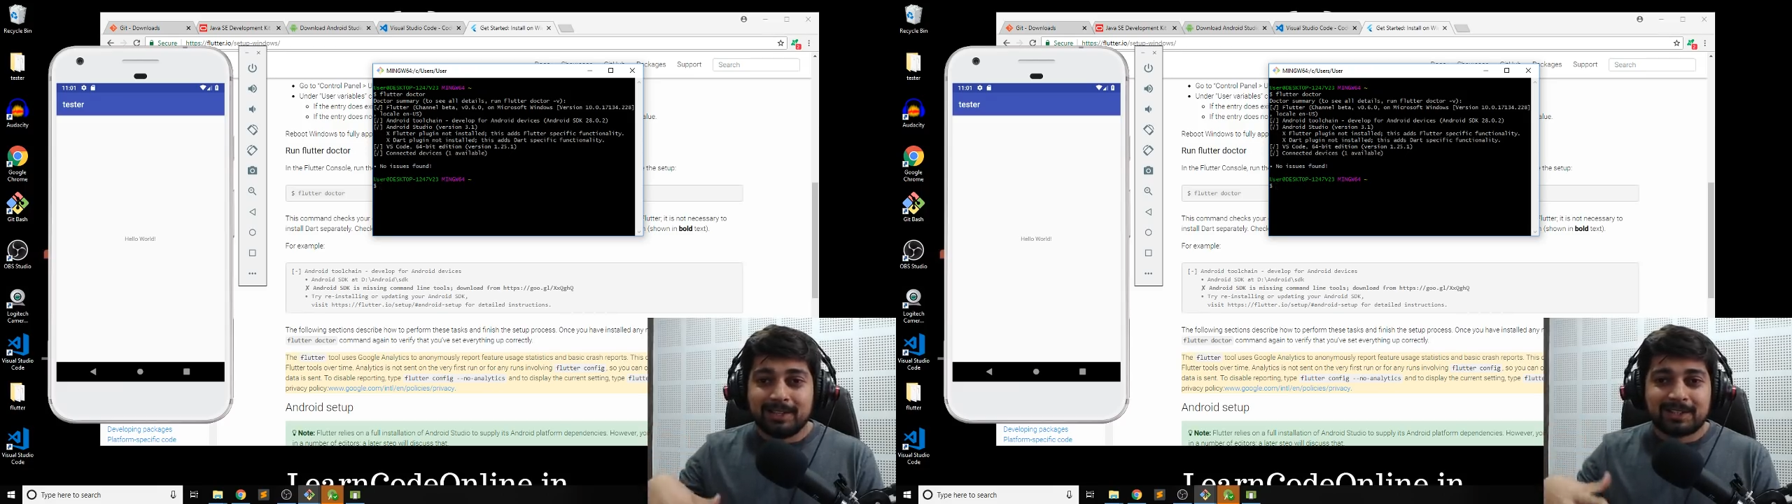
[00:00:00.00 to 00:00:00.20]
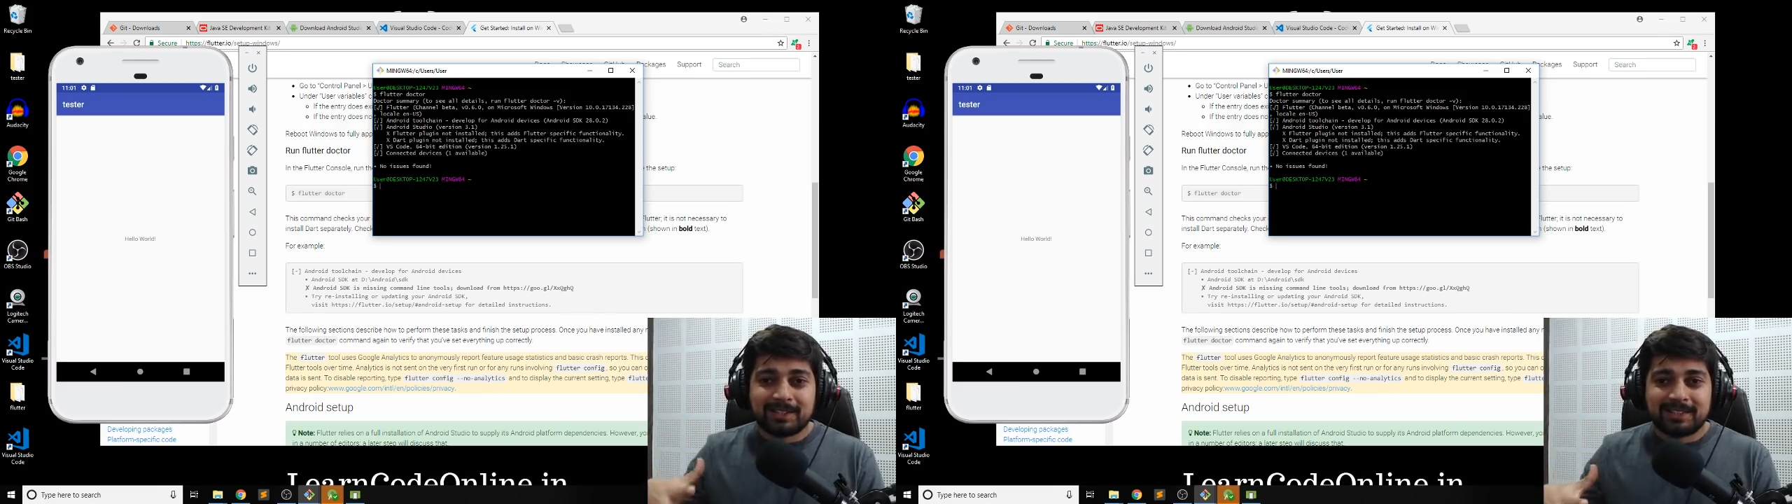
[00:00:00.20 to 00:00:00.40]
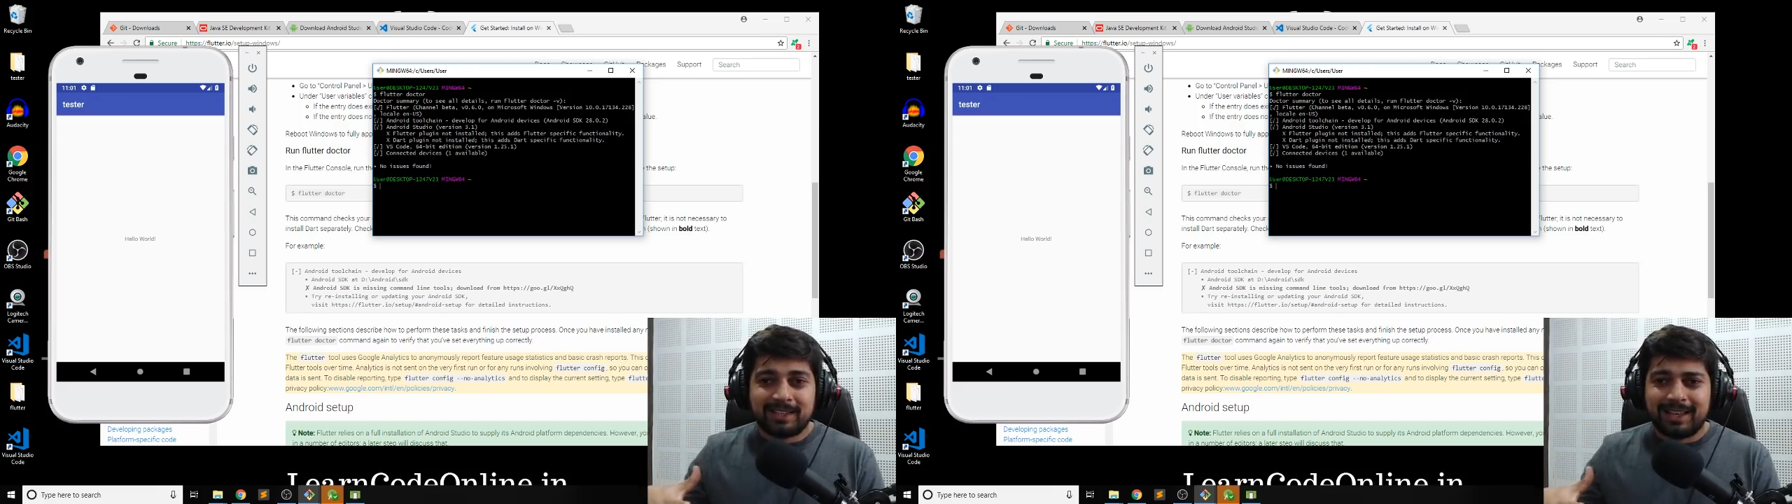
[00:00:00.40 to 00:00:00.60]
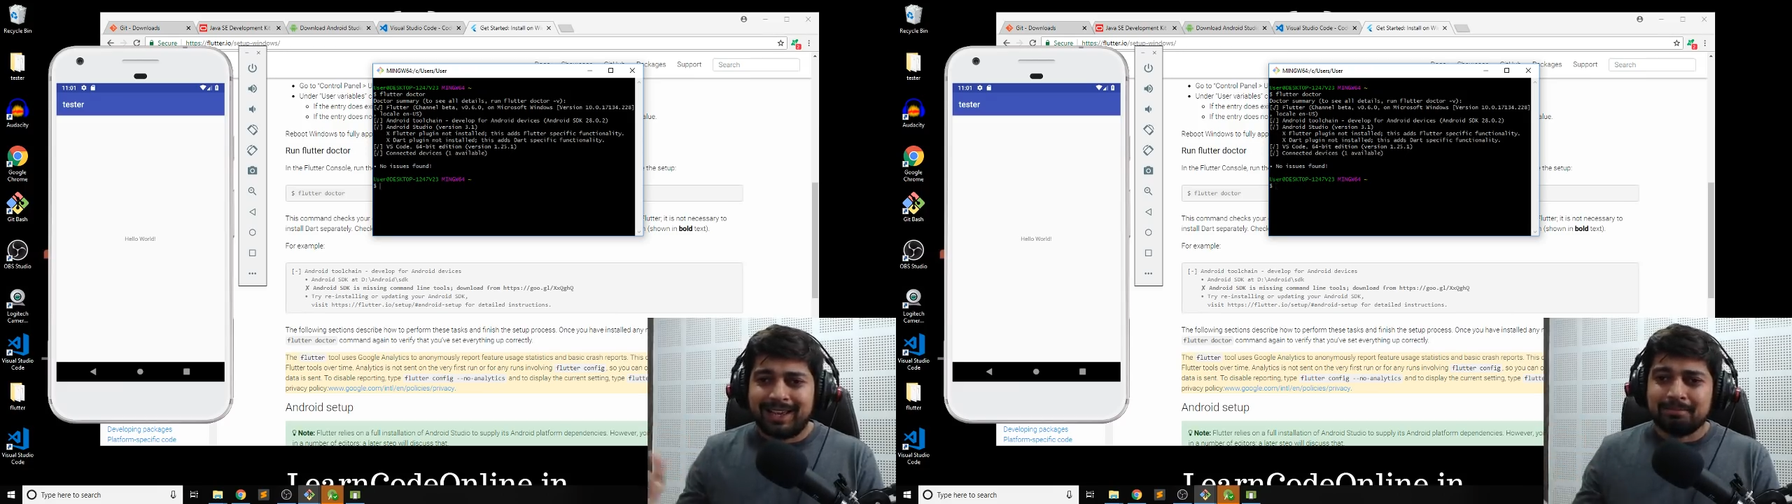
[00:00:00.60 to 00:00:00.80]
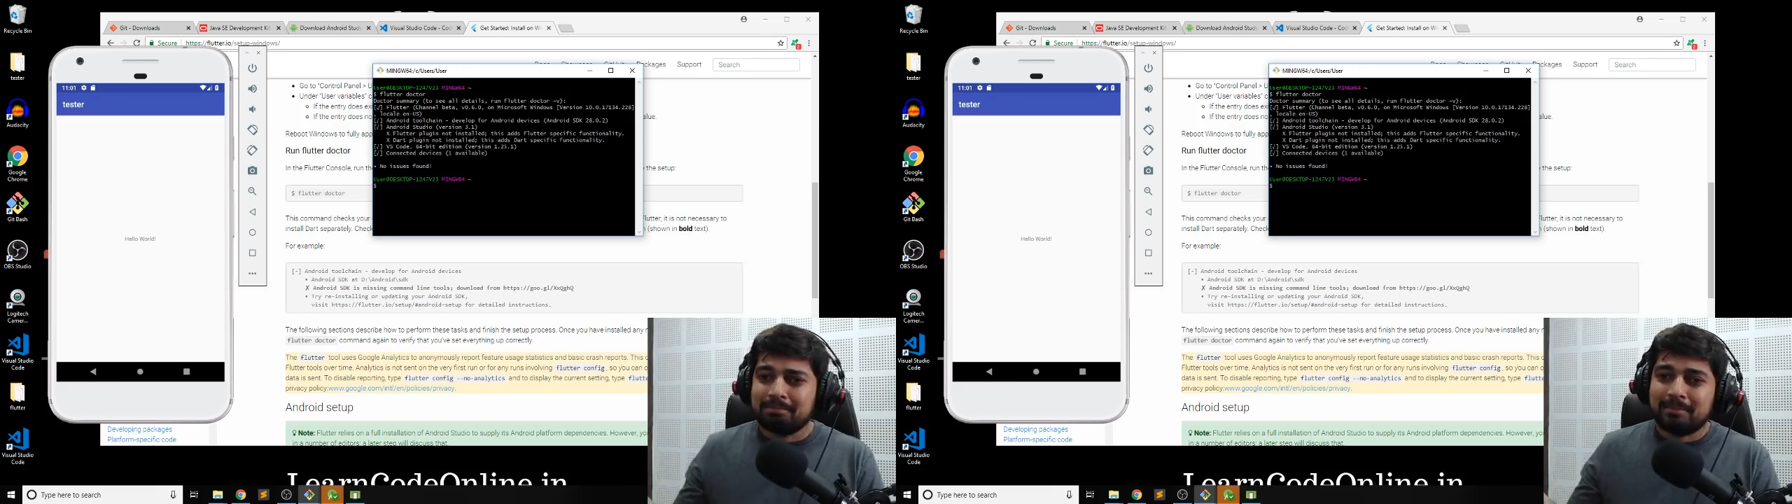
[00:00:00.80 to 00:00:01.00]
It's going to say,
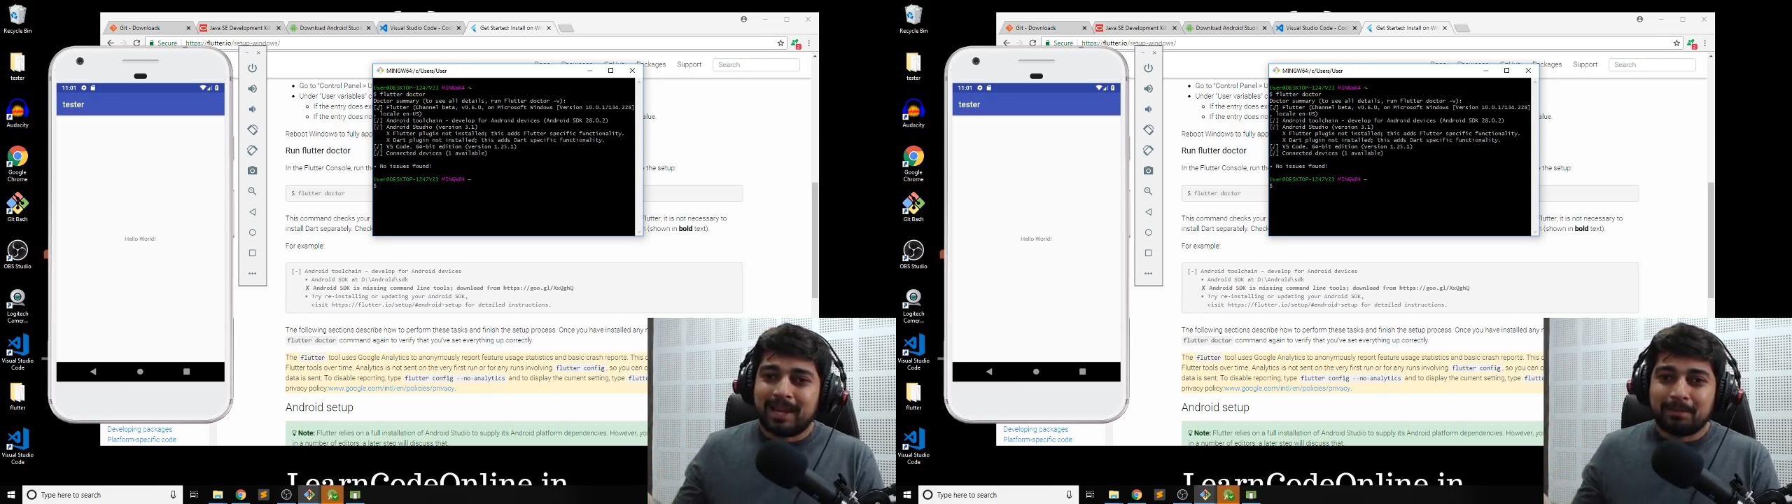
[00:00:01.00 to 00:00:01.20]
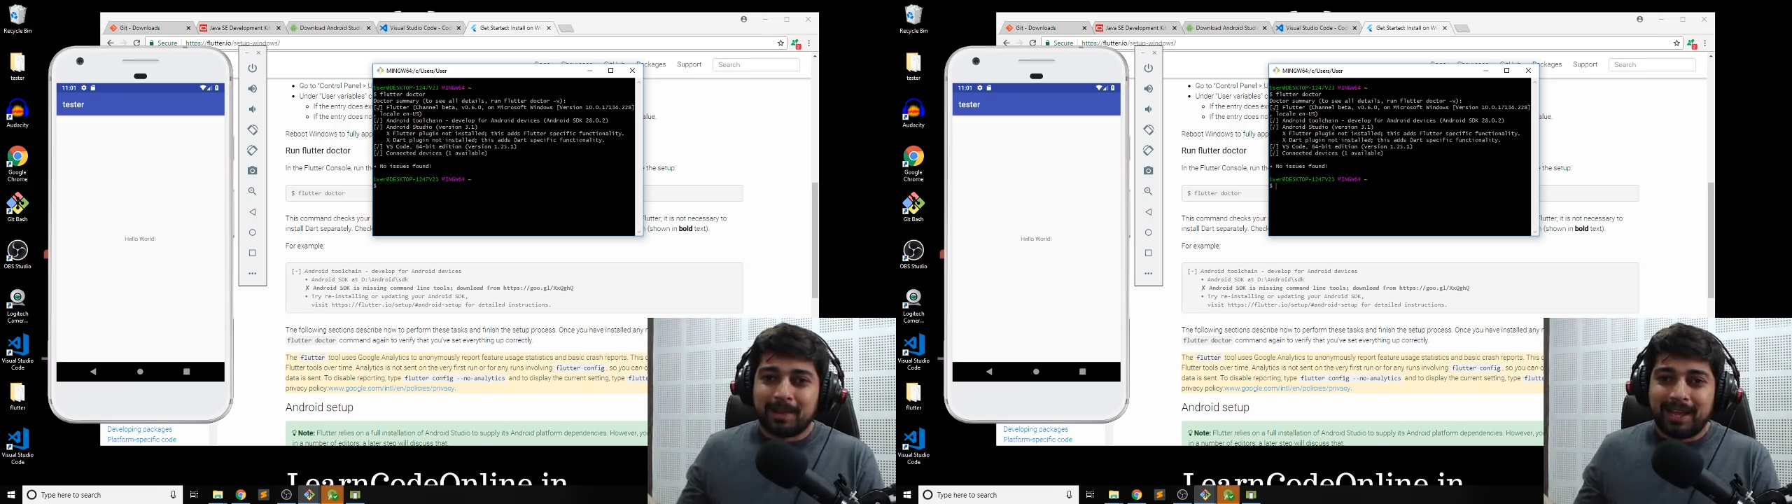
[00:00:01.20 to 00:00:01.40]
hey, I'm